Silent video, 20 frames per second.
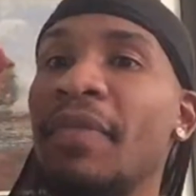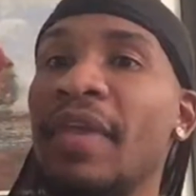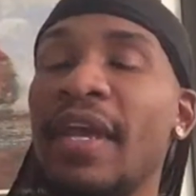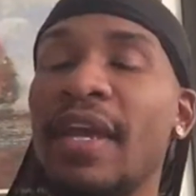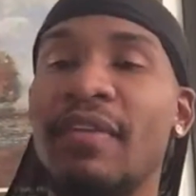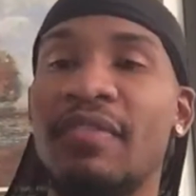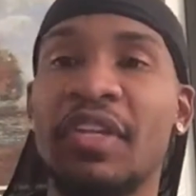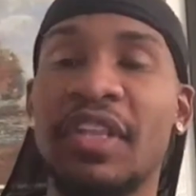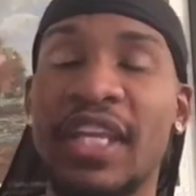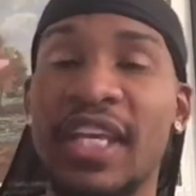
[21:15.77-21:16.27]

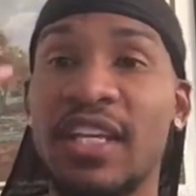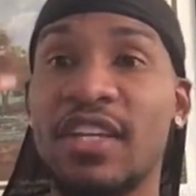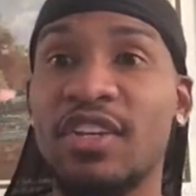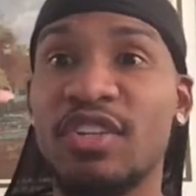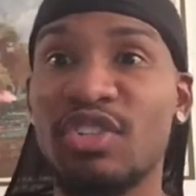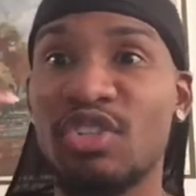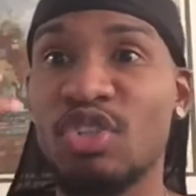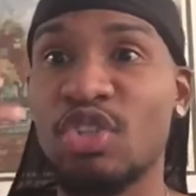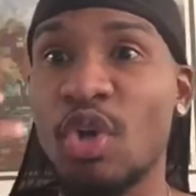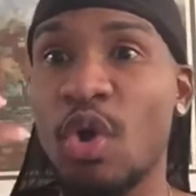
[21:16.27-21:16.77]
Everything
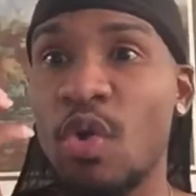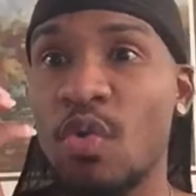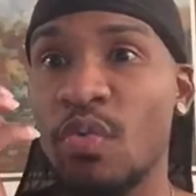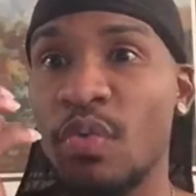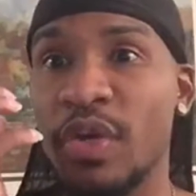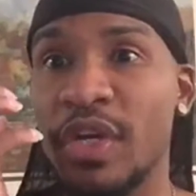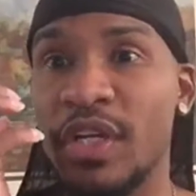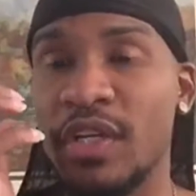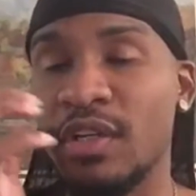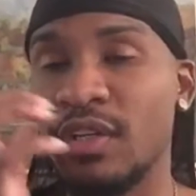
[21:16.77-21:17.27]
looked so
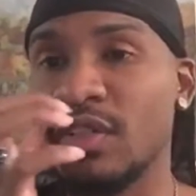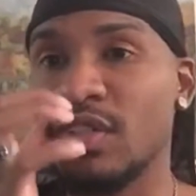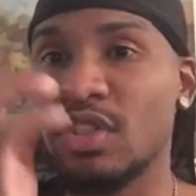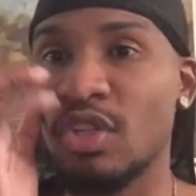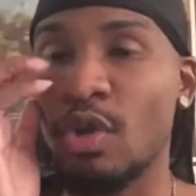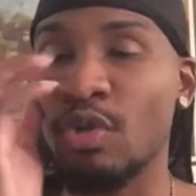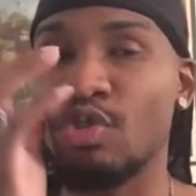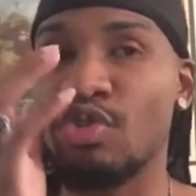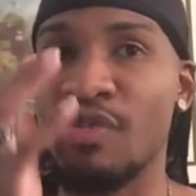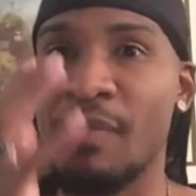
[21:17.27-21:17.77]
real,
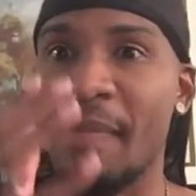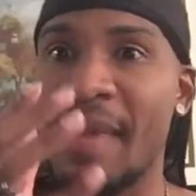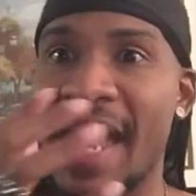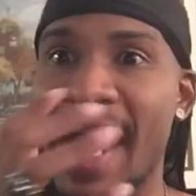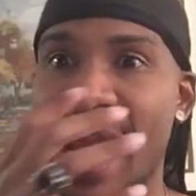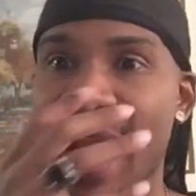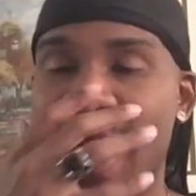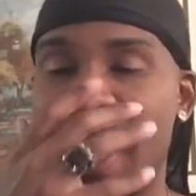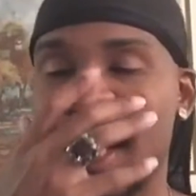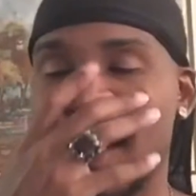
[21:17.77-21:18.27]
so
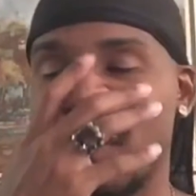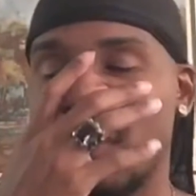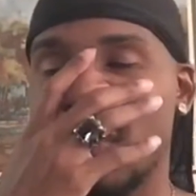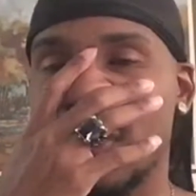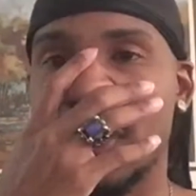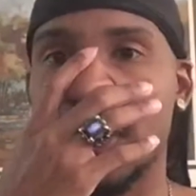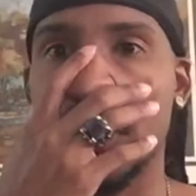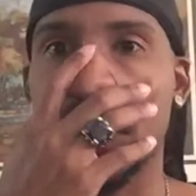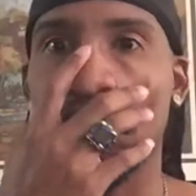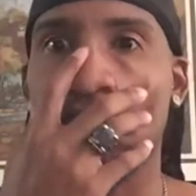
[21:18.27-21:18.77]
dramatic. It
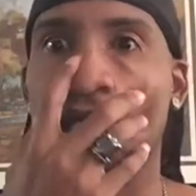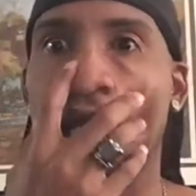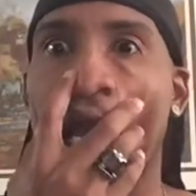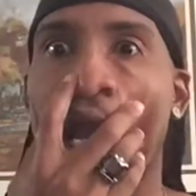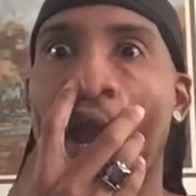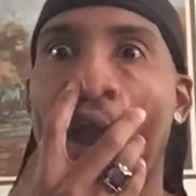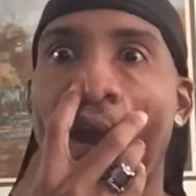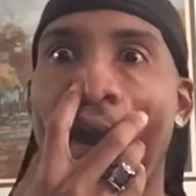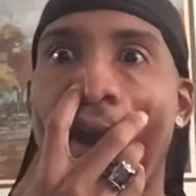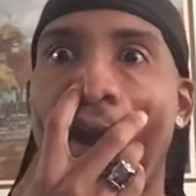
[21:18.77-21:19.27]
was just
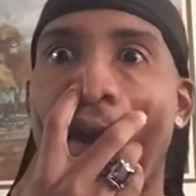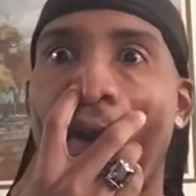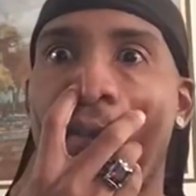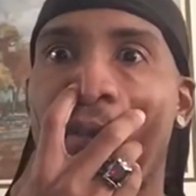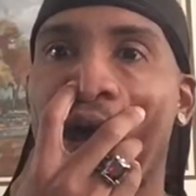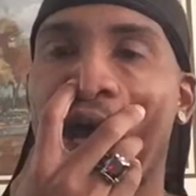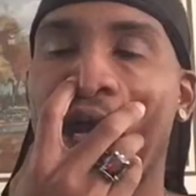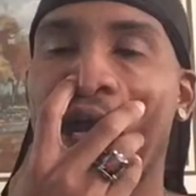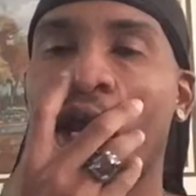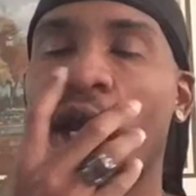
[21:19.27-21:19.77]
like, oh
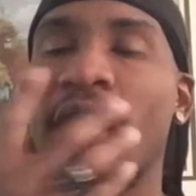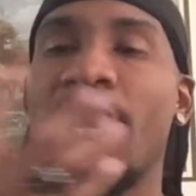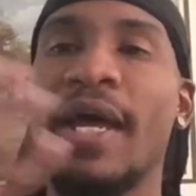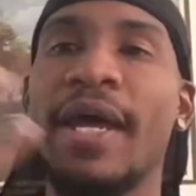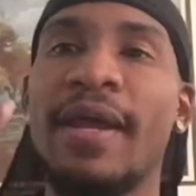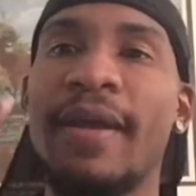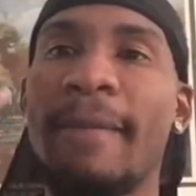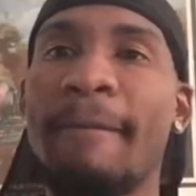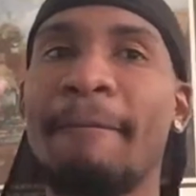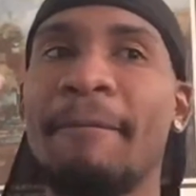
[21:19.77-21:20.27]
my God.